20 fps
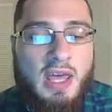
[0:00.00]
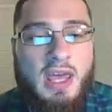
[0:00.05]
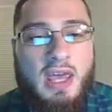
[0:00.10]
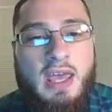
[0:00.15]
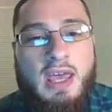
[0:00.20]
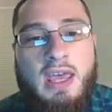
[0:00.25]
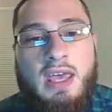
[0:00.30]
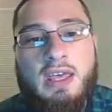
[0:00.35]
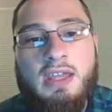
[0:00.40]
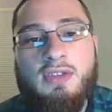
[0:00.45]

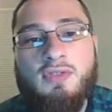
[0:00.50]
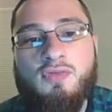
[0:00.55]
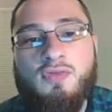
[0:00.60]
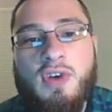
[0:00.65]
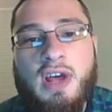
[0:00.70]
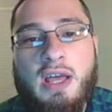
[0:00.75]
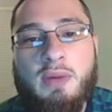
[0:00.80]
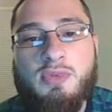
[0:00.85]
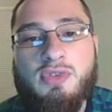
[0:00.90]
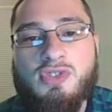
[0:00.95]
and
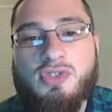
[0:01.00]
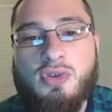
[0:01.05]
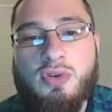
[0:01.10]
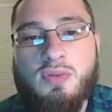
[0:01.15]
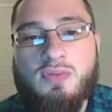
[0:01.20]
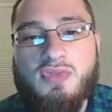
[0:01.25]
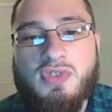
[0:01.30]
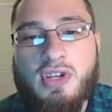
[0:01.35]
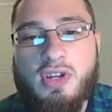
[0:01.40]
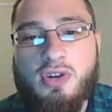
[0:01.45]

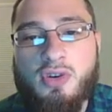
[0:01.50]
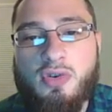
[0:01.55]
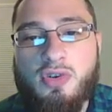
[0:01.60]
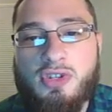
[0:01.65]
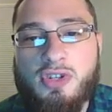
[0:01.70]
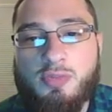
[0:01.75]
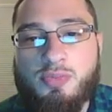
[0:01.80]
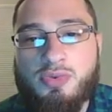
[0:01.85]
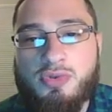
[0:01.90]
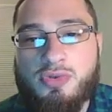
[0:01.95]
ribosomes that are
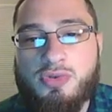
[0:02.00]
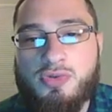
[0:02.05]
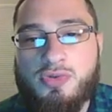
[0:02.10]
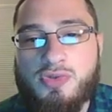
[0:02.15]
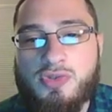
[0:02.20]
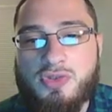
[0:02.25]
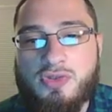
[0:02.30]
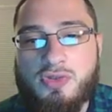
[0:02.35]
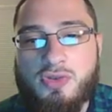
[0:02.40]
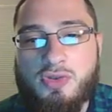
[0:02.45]
going to
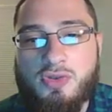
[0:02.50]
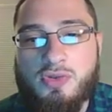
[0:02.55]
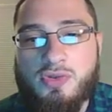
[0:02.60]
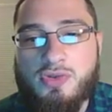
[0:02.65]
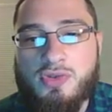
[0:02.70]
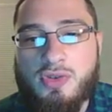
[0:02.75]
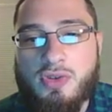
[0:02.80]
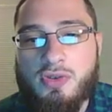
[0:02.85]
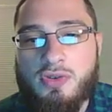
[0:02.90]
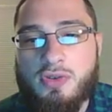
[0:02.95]
produce
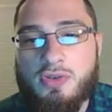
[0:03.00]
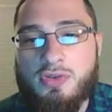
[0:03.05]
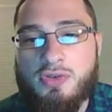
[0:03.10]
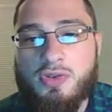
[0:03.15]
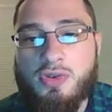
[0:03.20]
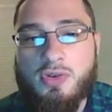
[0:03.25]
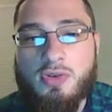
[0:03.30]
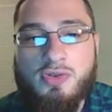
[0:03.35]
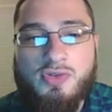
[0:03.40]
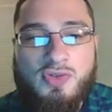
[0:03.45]
those
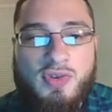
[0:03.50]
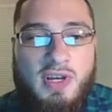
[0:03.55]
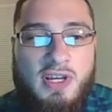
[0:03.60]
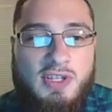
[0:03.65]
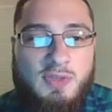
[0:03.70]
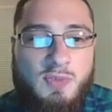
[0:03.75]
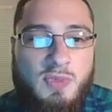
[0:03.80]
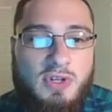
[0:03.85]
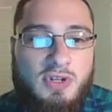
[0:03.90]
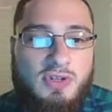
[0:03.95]

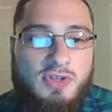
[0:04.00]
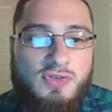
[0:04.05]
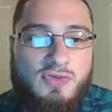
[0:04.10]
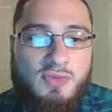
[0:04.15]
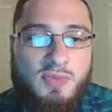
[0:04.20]
neurotransmitters.